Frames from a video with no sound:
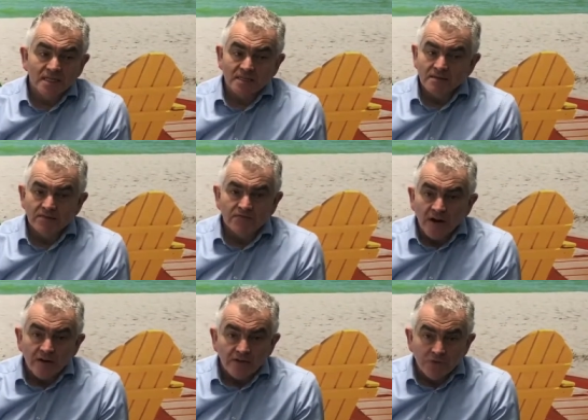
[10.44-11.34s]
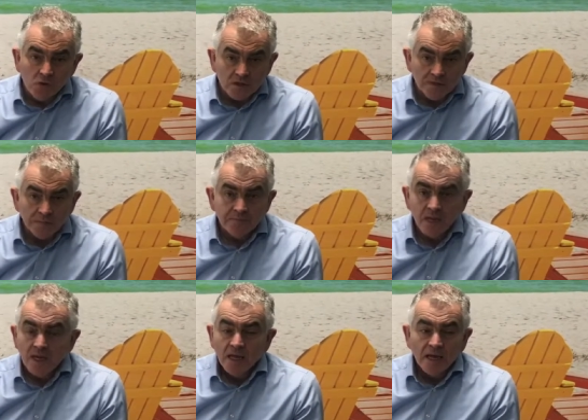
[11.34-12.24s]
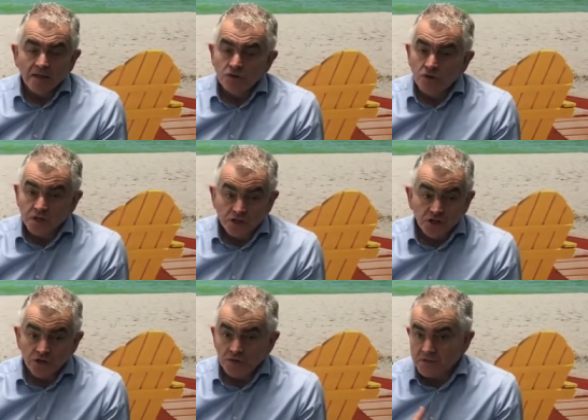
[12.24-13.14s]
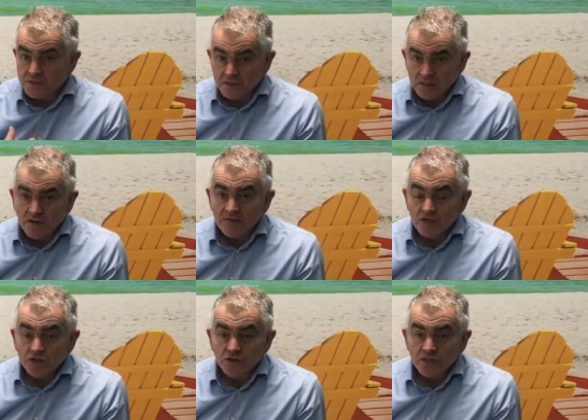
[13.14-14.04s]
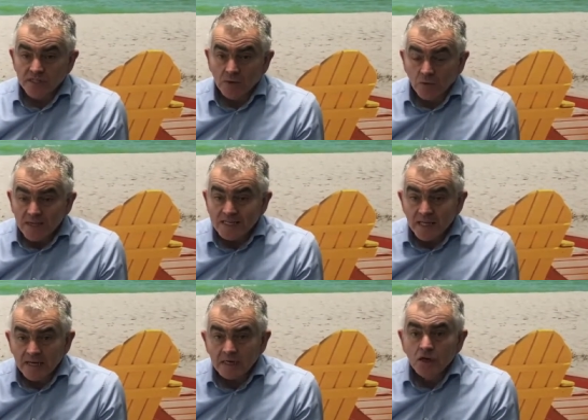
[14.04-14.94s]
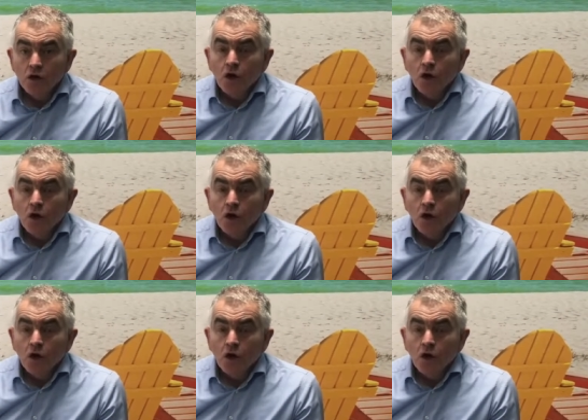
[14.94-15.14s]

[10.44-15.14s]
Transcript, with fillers: is very affordable. You can choose the travel insurance that we sell,